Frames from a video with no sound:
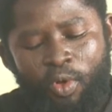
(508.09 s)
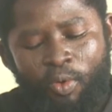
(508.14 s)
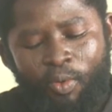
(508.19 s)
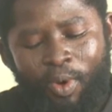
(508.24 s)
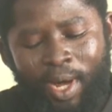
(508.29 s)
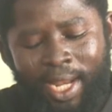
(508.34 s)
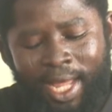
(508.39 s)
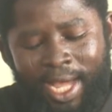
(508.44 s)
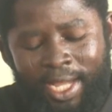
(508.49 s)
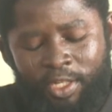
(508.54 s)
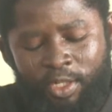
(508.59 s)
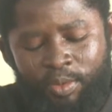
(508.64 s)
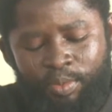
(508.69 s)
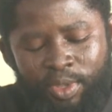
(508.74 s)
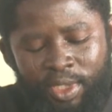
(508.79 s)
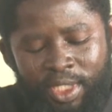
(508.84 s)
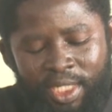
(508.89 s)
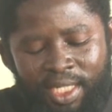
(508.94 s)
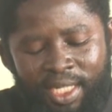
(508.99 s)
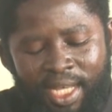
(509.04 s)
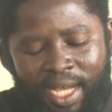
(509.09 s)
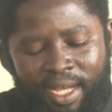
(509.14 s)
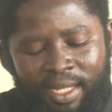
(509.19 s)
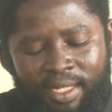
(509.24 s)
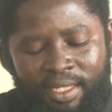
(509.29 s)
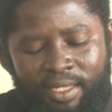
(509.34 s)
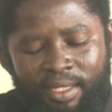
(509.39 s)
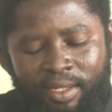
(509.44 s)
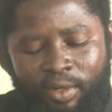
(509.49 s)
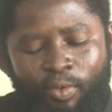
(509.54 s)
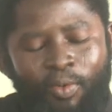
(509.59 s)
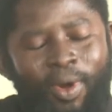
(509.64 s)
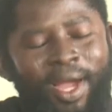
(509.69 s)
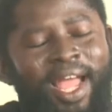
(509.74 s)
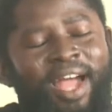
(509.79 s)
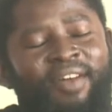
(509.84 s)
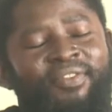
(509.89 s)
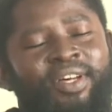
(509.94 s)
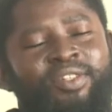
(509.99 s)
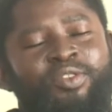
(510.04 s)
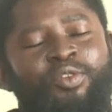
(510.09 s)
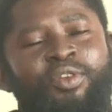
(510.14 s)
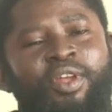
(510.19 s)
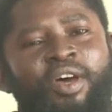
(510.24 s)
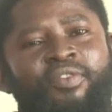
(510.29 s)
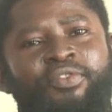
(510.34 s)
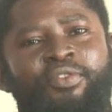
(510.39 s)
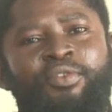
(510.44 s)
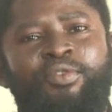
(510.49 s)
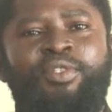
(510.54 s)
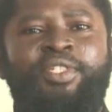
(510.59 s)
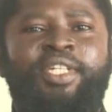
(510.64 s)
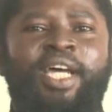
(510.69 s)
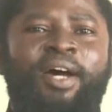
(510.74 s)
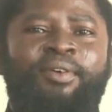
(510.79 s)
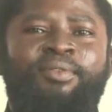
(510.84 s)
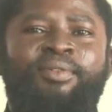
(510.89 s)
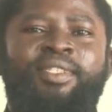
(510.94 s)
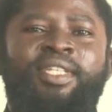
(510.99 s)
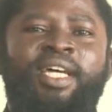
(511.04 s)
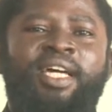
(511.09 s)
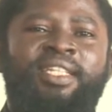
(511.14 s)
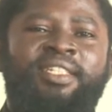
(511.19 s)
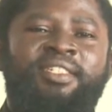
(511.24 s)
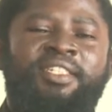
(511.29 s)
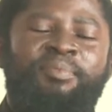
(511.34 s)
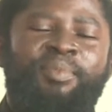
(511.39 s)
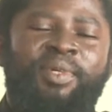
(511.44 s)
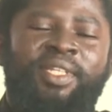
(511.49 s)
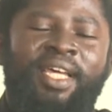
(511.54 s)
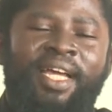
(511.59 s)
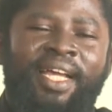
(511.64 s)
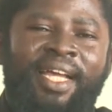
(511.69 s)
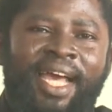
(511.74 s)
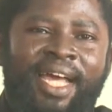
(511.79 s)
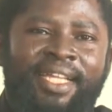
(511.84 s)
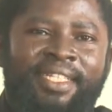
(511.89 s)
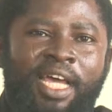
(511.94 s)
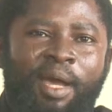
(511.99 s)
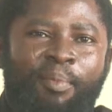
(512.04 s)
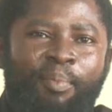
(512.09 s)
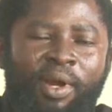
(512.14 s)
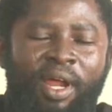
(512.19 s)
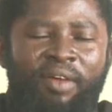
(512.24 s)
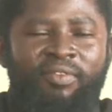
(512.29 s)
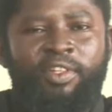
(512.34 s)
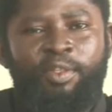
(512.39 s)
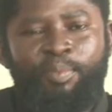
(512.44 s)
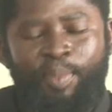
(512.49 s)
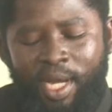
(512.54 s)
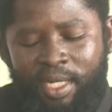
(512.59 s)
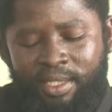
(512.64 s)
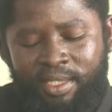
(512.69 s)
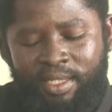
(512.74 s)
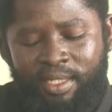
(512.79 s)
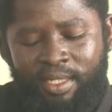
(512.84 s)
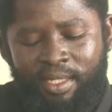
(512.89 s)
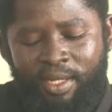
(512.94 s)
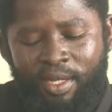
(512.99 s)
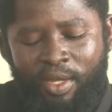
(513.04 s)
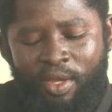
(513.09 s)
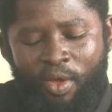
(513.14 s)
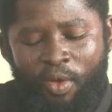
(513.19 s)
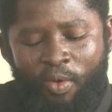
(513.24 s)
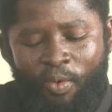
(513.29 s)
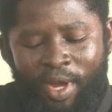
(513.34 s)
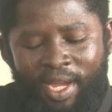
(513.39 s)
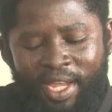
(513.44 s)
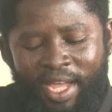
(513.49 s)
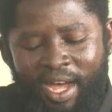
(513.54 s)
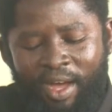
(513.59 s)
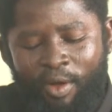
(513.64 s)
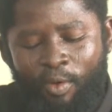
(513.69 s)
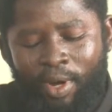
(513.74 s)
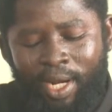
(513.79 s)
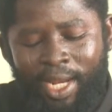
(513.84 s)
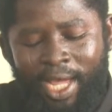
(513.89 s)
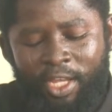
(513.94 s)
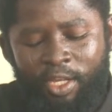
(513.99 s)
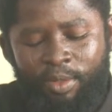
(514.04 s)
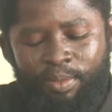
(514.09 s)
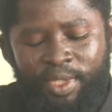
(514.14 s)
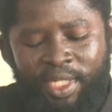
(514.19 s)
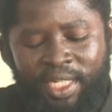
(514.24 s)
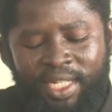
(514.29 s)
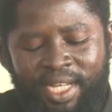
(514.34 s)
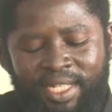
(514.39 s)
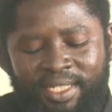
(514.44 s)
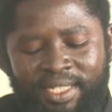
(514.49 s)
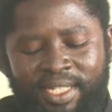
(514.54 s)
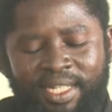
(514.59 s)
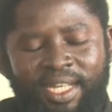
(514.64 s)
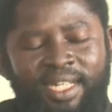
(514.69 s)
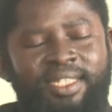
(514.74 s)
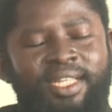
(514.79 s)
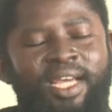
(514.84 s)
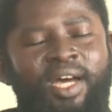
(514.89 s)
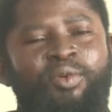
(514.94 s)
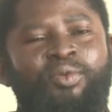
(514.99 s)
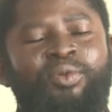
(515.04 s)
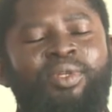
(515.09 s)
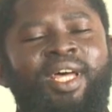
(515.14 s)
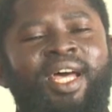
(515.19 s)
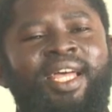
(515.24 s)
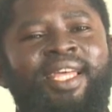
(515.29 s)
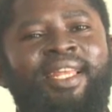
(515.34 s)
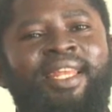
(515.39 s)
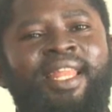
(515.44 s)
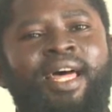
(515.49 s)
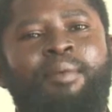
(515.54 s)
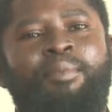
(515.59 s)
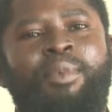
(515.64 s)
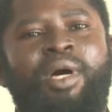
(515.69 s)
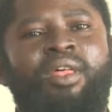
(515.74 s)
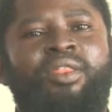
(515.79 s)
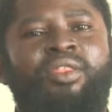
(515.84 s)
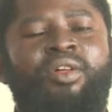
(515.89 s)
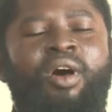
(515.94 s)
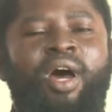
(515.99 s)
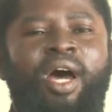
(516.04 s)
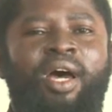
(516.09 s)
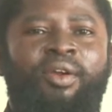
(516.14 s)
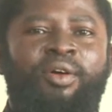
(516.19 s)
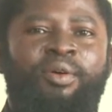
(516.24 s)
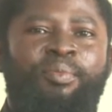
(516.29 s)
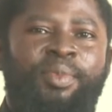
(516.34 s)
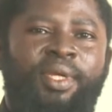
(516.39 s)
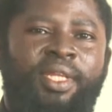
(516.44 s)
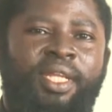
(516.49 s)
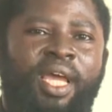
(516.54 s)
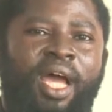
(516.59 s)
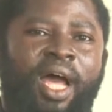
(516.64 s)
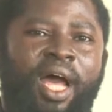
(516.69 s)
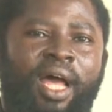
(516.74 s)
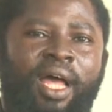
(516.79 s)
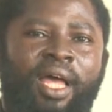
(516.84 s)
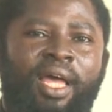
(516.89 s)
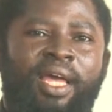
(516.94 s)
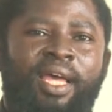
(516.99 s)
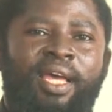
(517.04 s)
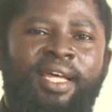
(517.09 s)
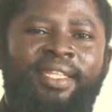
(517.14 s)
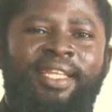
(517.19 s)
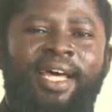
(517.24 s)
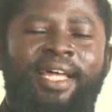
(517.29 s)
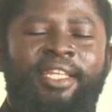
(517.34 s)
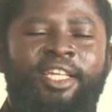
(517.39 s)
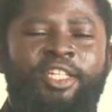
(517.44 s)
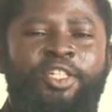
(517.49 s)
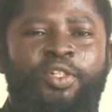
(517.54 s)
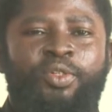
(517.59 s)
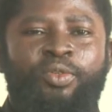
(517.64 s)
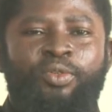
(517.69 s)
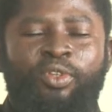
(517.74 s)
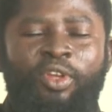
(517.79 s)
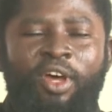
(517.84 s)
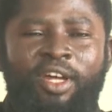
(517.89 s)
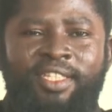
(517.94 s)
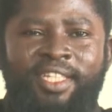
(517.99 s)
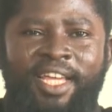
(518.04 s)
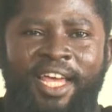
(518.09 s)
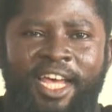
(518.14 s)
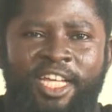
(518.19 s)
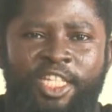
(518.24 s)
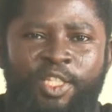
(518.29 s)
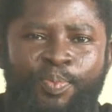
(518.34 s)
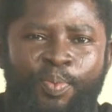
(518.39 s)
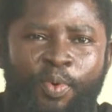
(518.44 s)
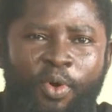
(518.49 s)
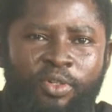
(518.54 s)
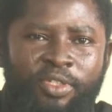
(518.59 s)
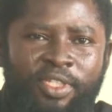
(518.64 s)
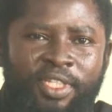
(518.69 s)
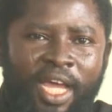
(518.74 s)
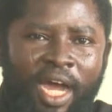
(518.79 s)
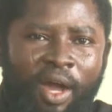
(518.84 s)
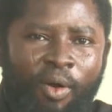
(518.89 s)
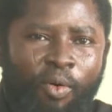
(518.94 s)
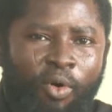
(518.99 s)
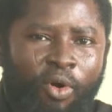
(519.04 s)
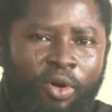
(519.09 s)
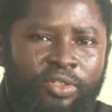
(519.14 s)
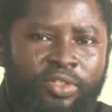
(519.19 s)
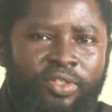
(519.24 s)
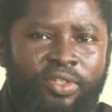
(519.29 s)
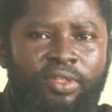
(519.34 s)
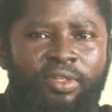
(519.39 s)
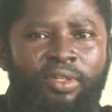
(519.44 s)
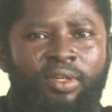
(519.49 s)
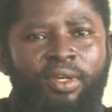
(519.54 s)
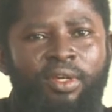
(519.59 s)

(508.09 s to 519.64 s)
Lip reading: Wala yubdina, wayahfazuna furujahun, then he say, make them guide their private part. Wala yubdina zinatahuna illa ma dhahara miniha. That they should not expose their what?